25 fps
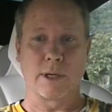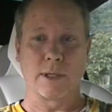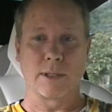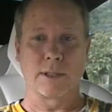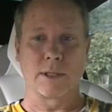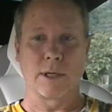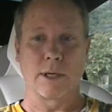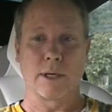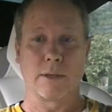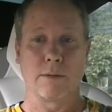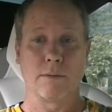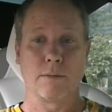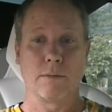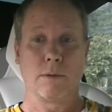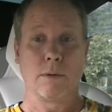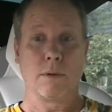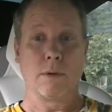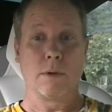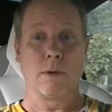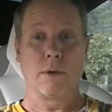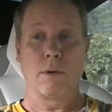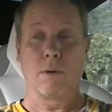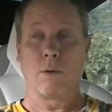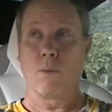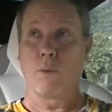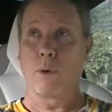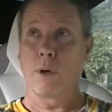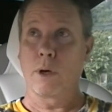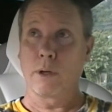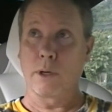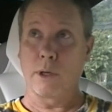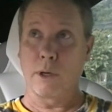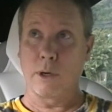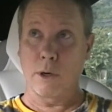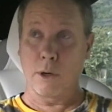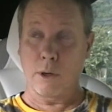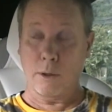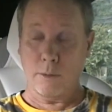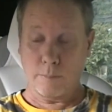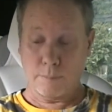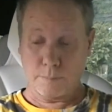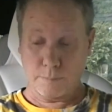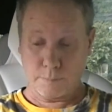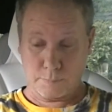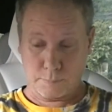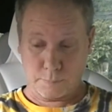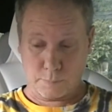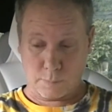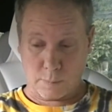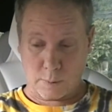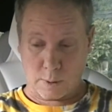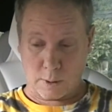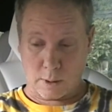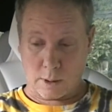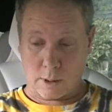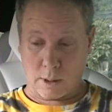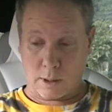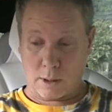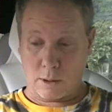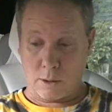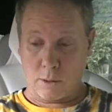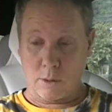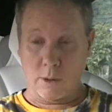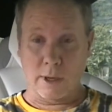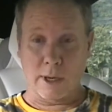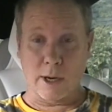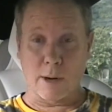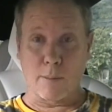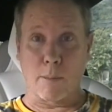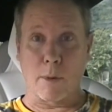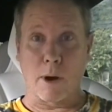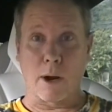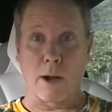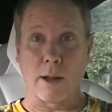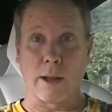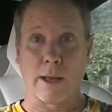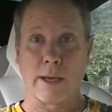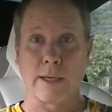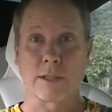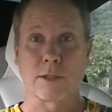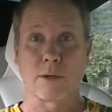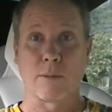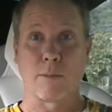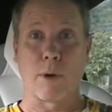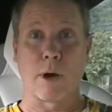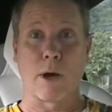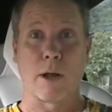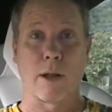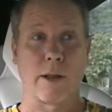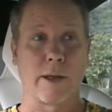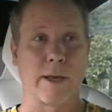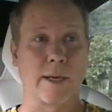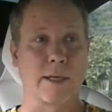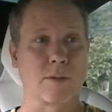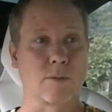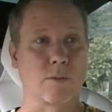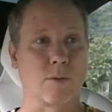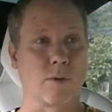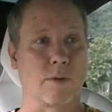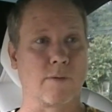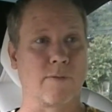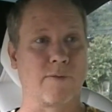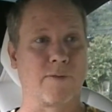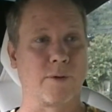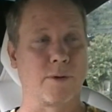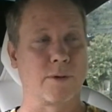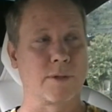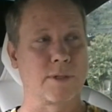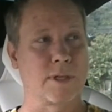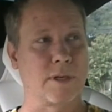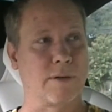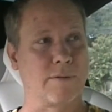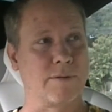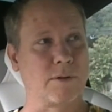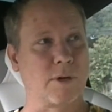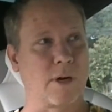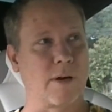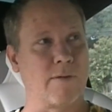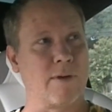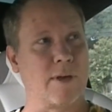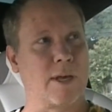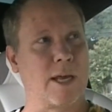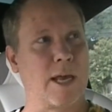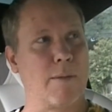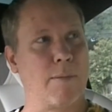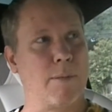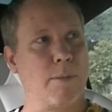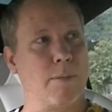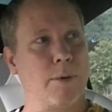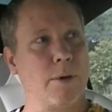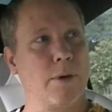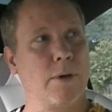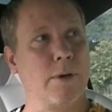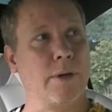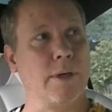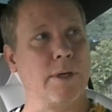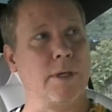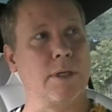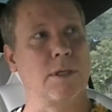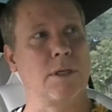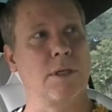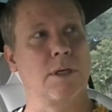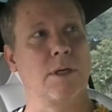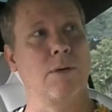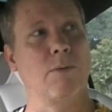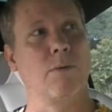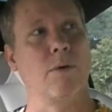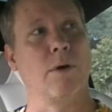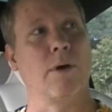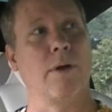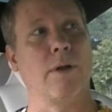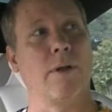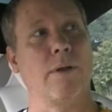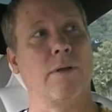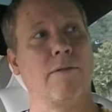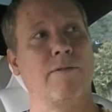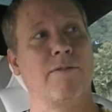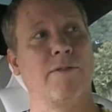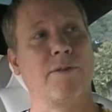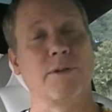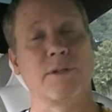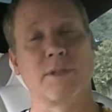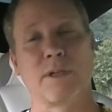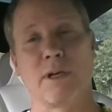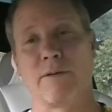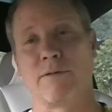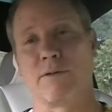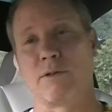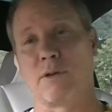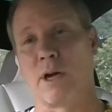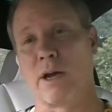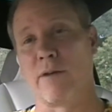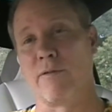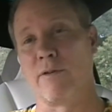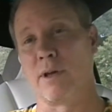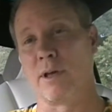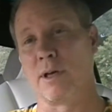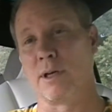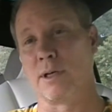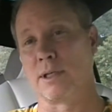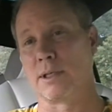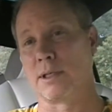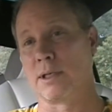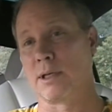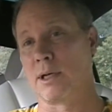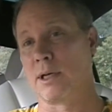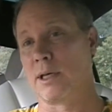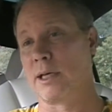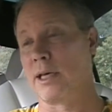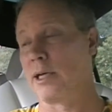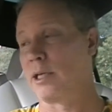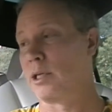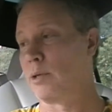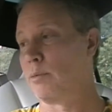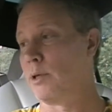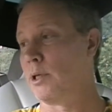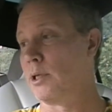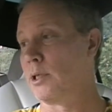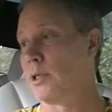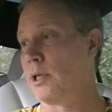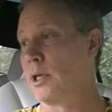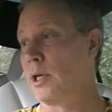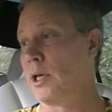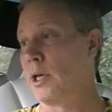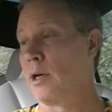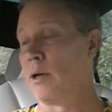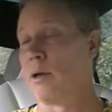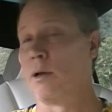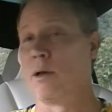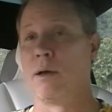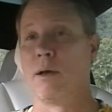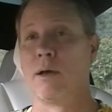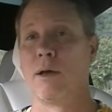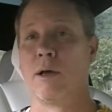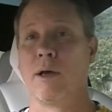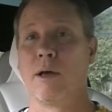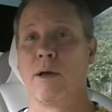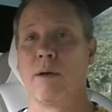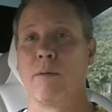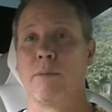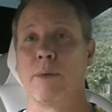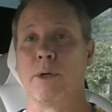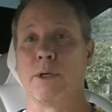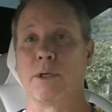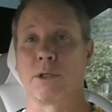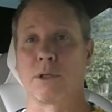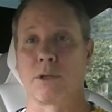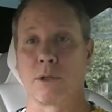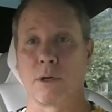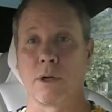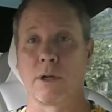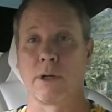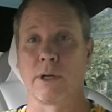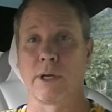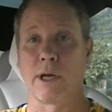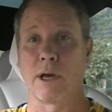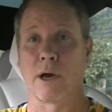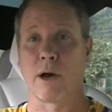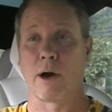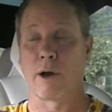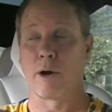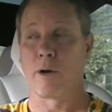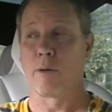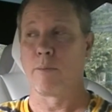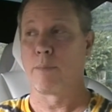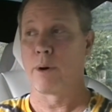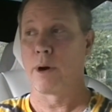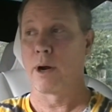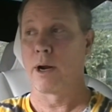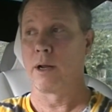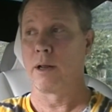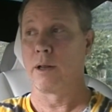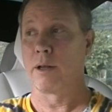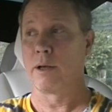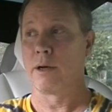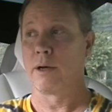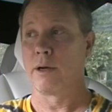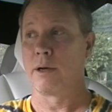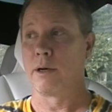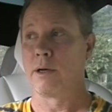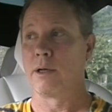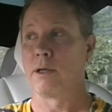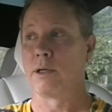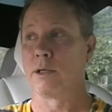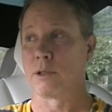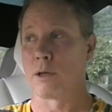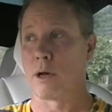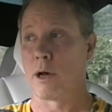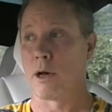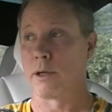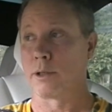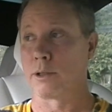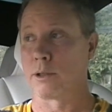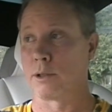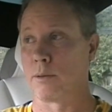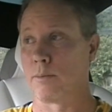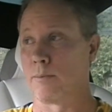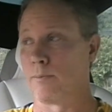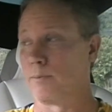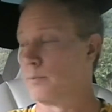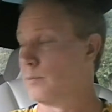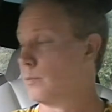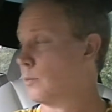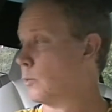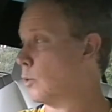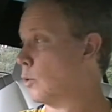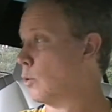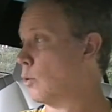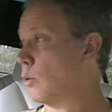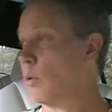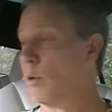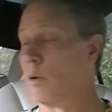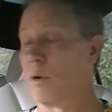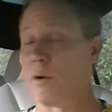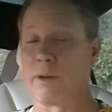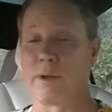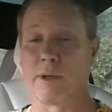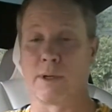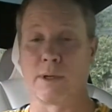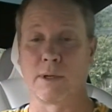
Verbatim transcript: it said, well, you know, you can get a Model S or Model X with full self-driving capabilities. Well, full self-driving is yet to be seen, but certainly Autopilot is awesome, or the